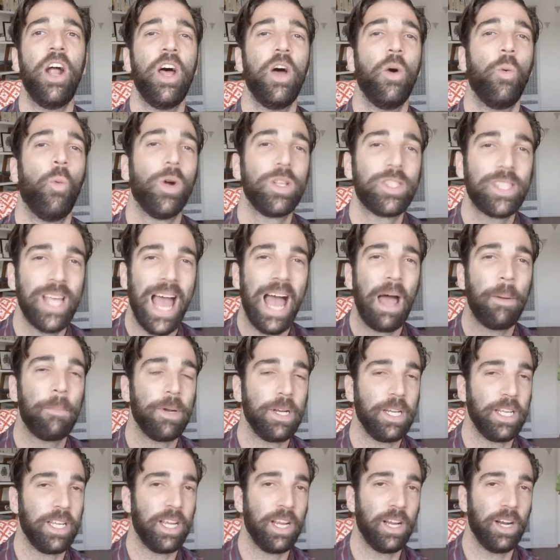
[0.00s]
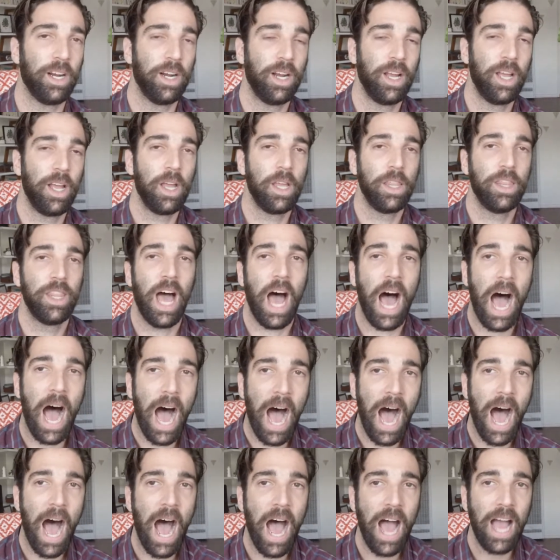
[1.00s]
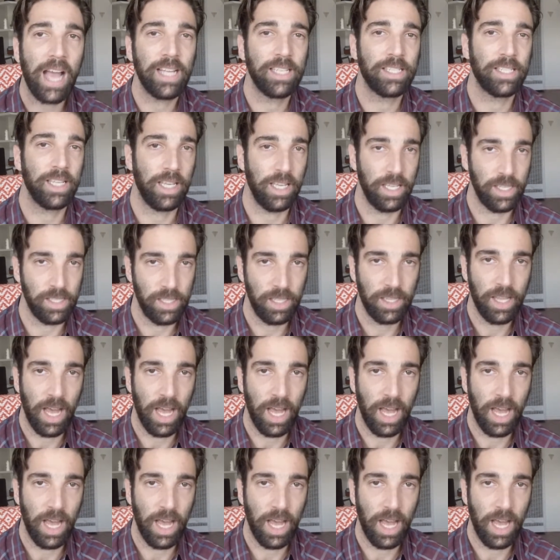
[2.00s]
What's happening here? The is easy.